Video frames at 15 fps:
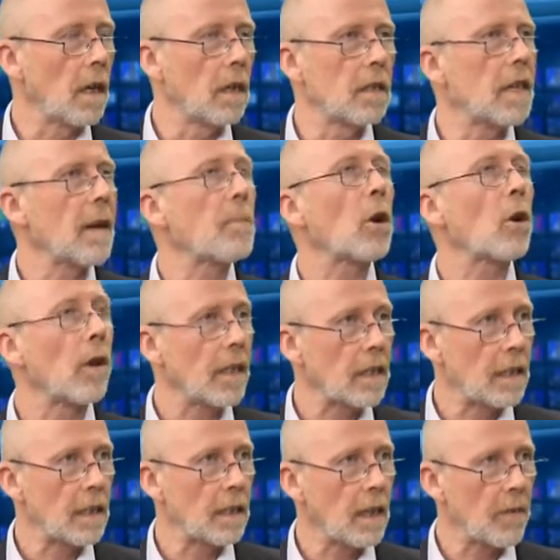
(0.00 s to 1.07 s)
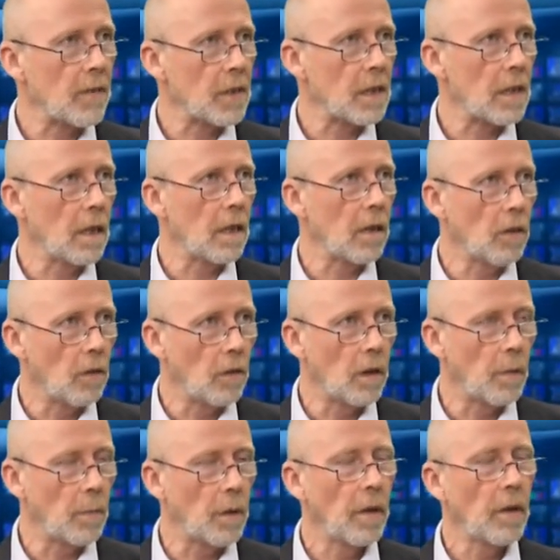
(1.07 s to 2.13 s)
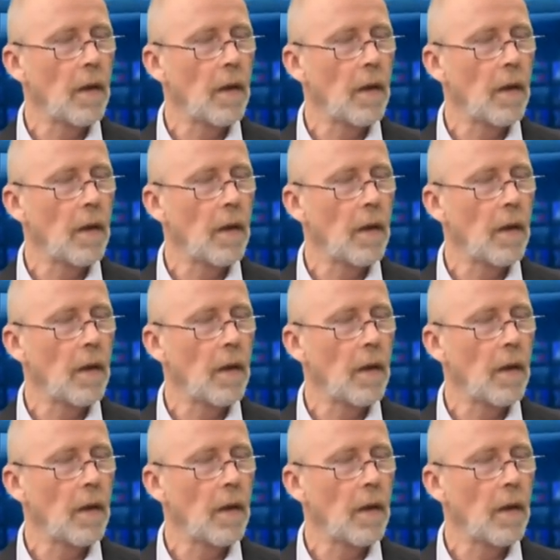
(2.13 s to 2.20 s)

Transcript: democratic deficit in Europe.